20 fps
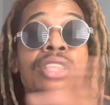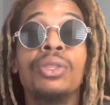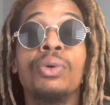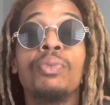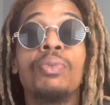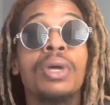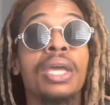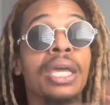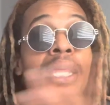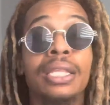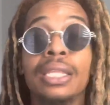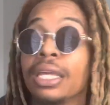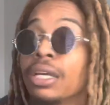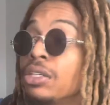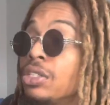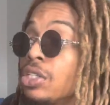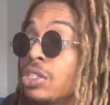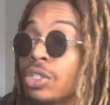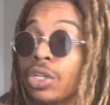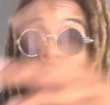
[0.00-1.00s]
the wind. They'll
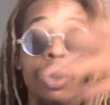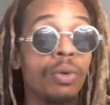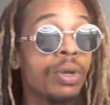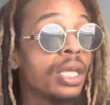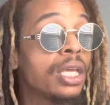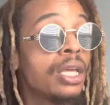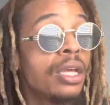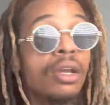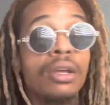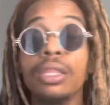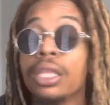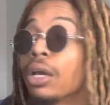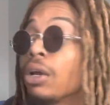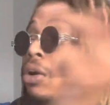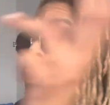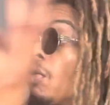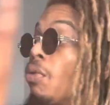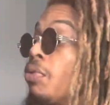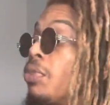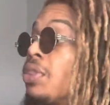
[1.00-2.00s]
just go here, they'll
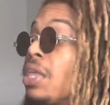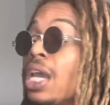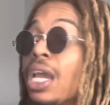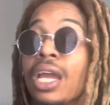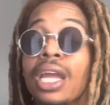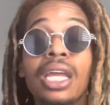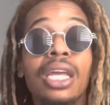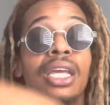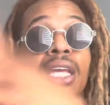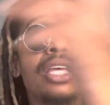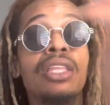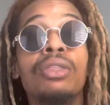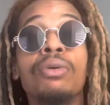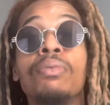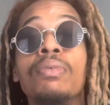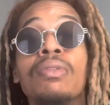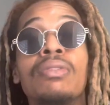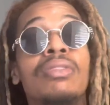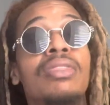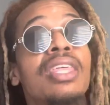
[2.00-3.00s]
go there,
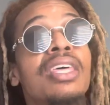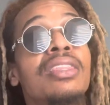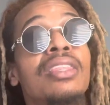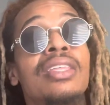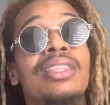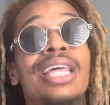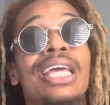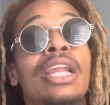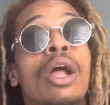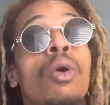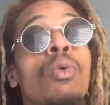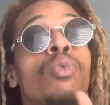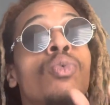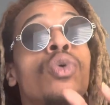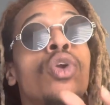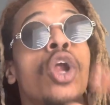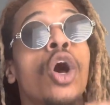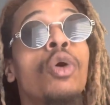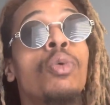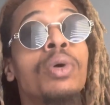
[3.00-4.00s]
hither and thither. They don't
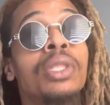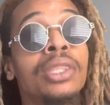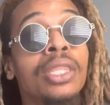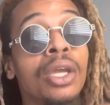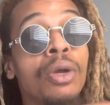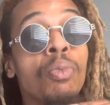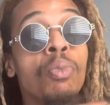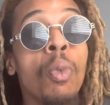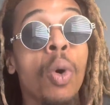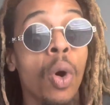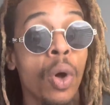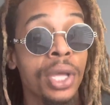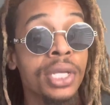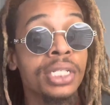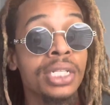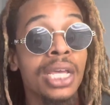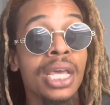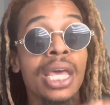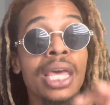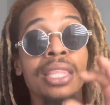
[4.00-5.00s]
know what they want.